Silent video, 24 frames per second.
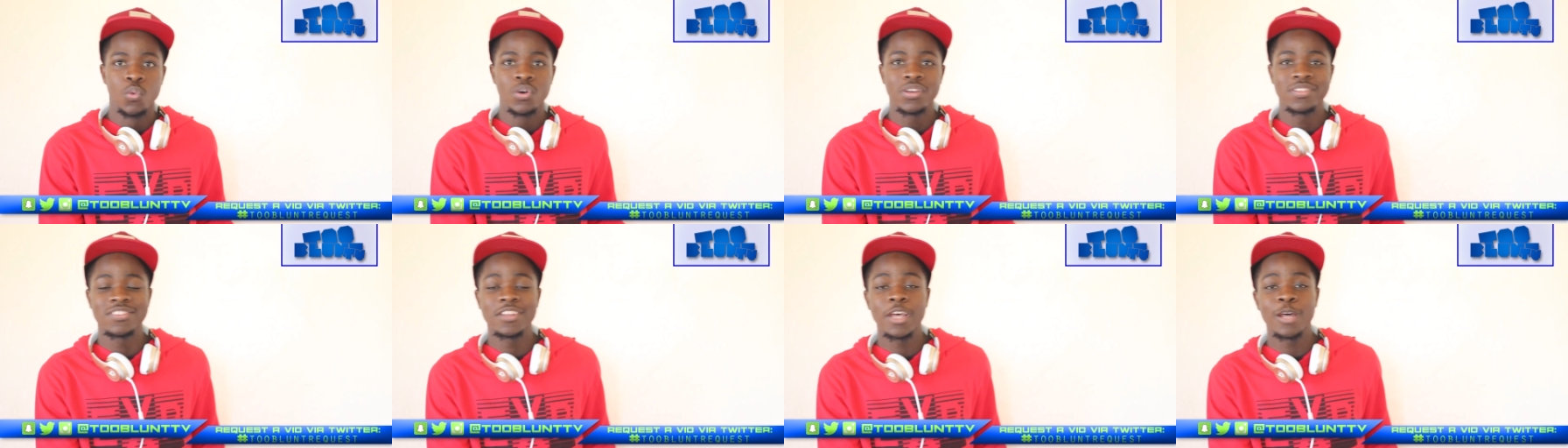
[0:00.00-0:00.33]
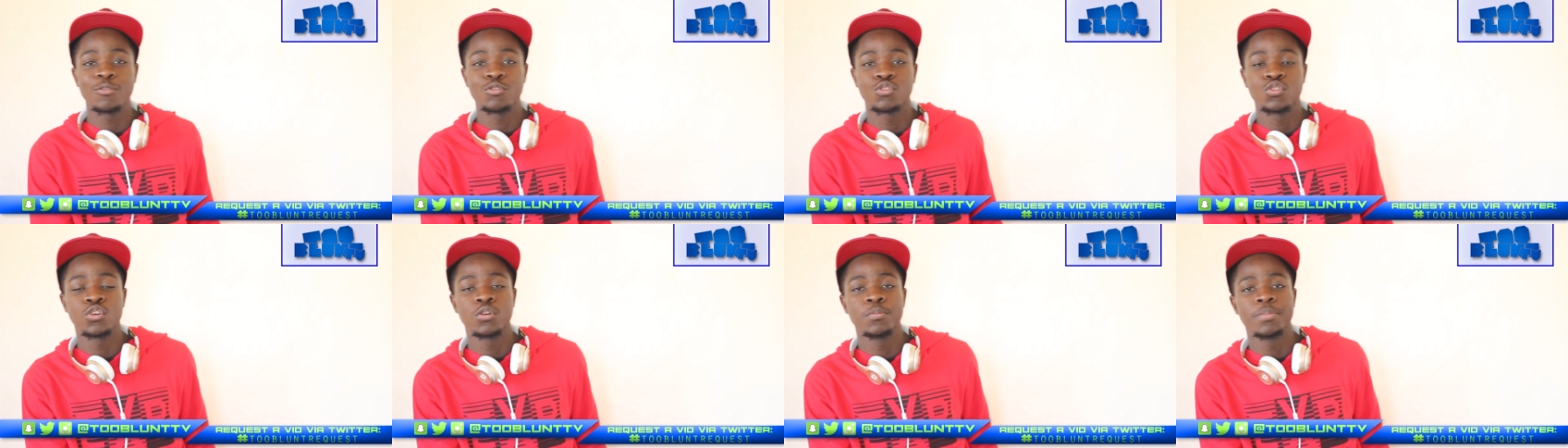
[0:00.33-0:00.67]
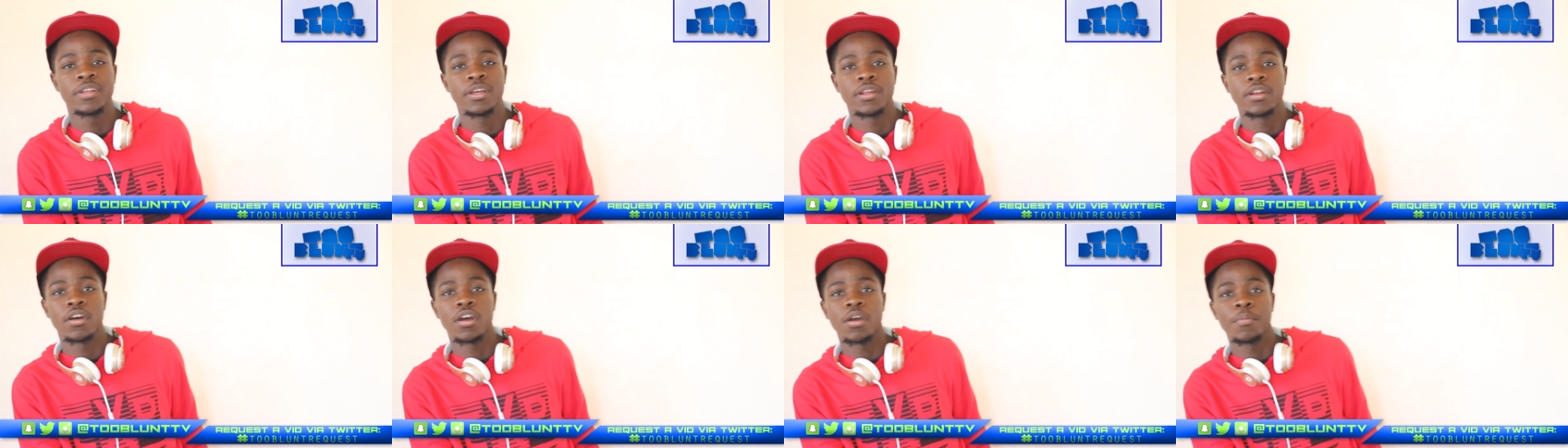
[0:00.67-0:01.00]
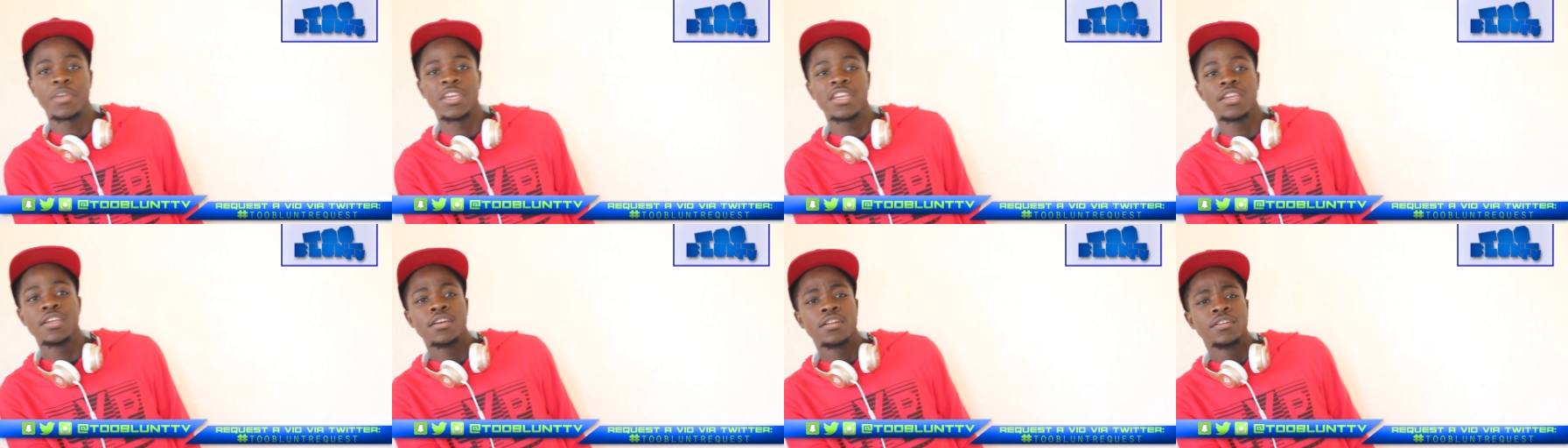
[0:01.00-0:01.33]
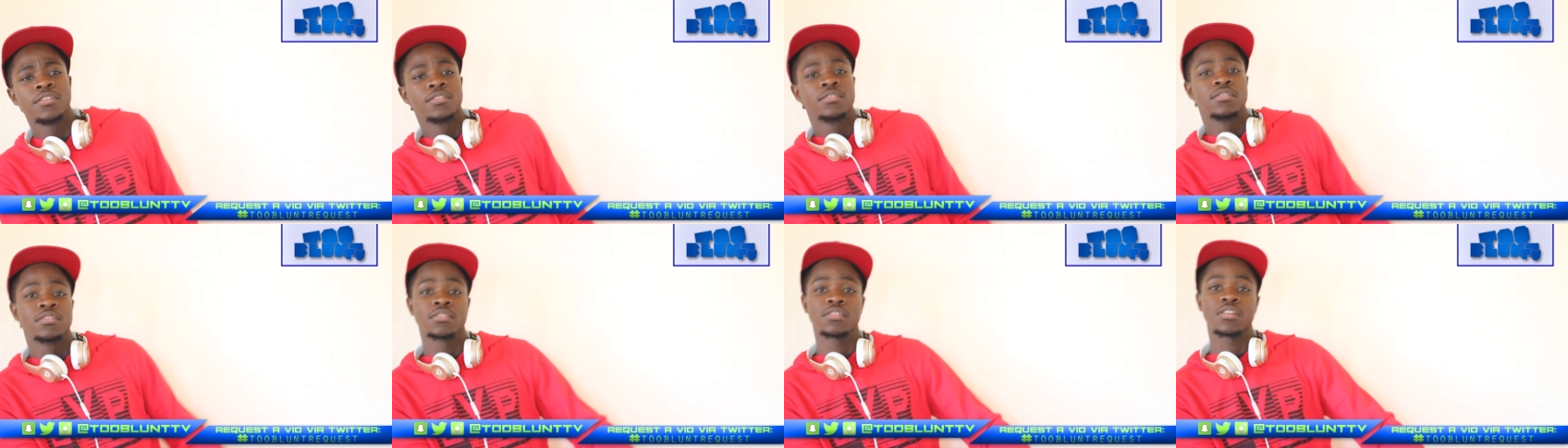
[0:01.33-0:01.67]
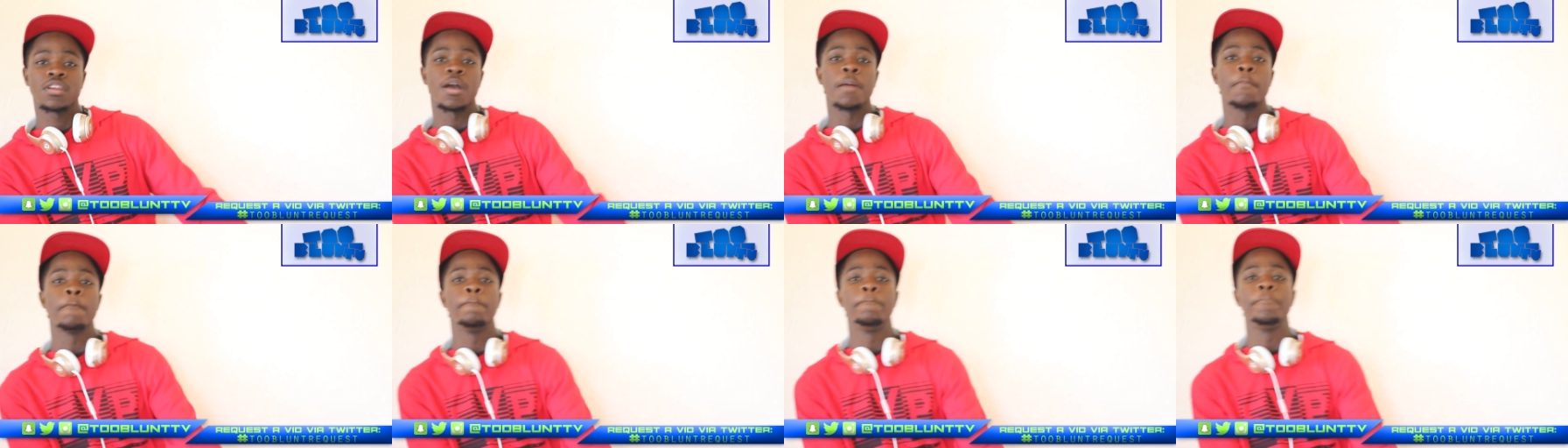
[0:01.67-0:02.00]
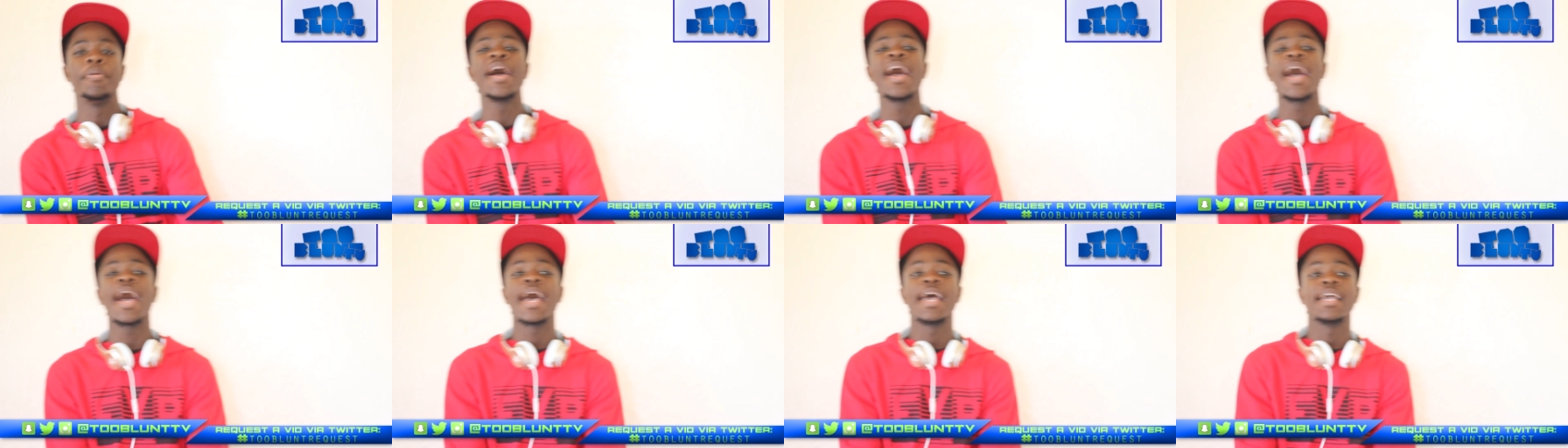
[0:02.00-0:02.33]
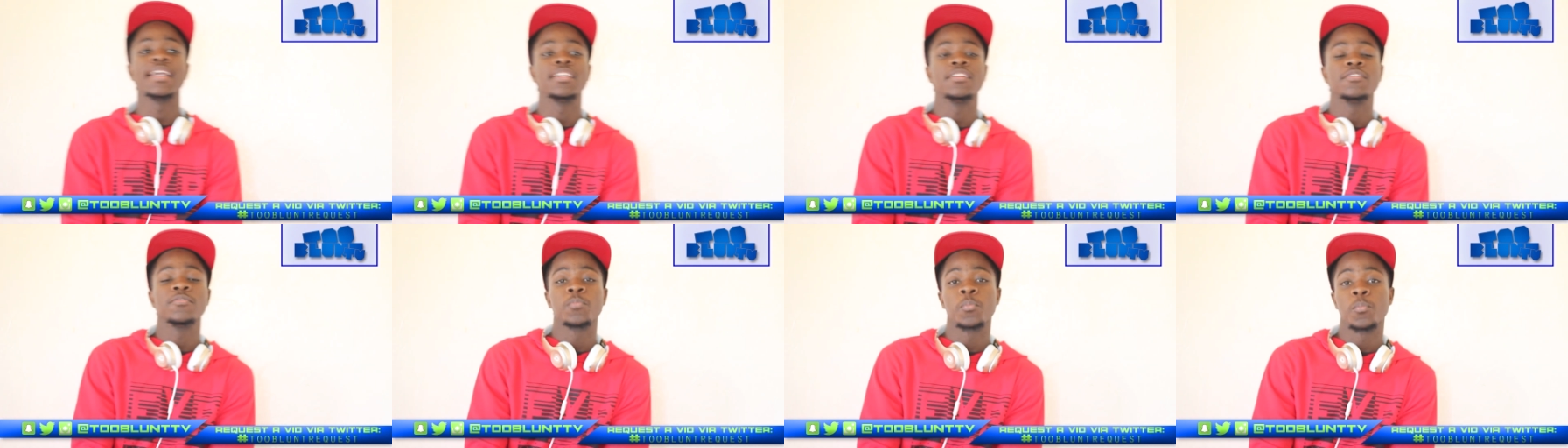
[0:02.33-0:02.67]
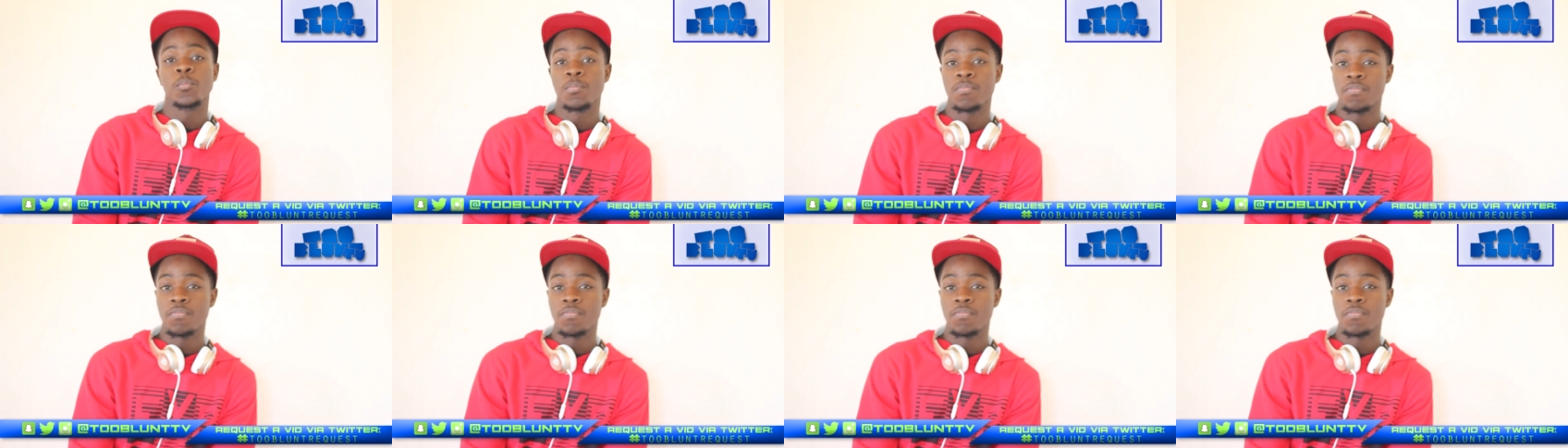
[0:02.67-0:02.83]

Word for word: What's up, TooBlunt Army? I'm back.